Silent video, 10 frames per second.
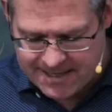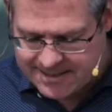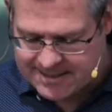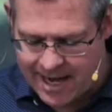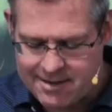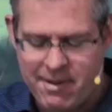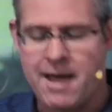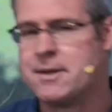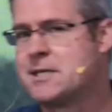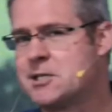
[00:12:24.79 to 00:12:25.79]
Satan may
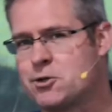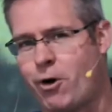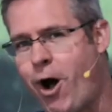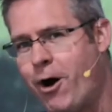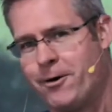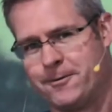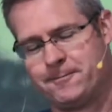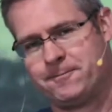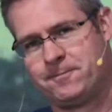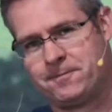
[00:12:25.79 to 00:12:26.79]
be strong,
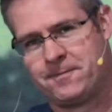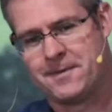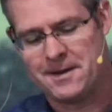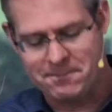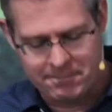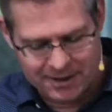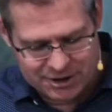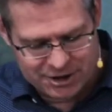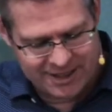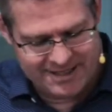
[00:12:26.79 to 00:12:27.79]
but
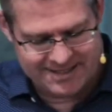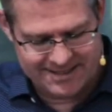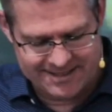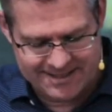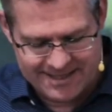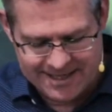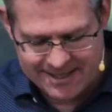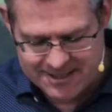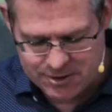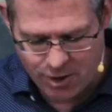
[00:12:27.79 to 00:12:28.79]
Jesus
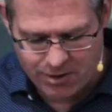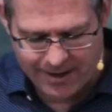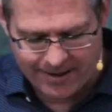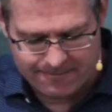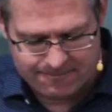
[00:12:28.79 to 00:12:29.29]
is stronger.